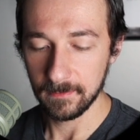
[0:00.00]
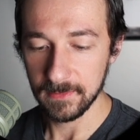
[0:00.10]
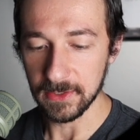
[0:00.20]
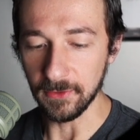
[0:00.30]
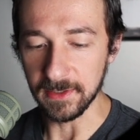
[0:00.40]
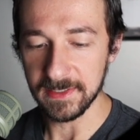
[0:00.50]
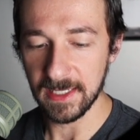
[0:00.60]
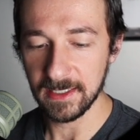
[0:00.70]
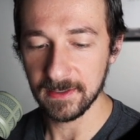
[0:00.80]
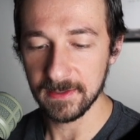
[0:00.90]
so go into
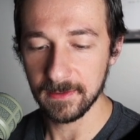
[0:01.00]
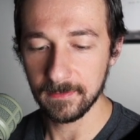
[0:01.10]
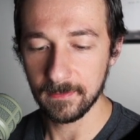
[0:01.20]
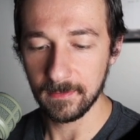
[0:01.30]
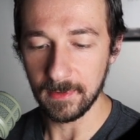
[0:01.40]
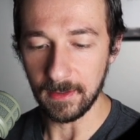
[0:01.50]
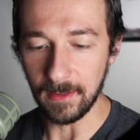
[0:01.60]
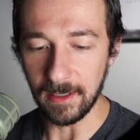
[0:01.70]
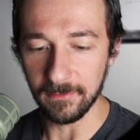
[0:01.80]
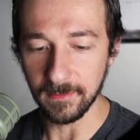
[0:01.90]
settings,
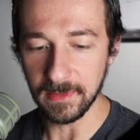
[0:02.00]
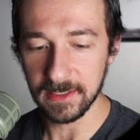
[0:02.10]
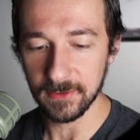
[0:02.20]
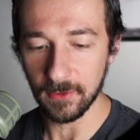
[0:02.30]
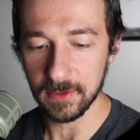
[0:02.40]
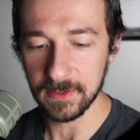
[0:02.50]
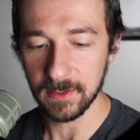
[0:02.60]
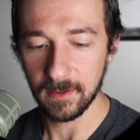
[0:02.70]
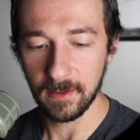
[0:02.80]
allow from this source.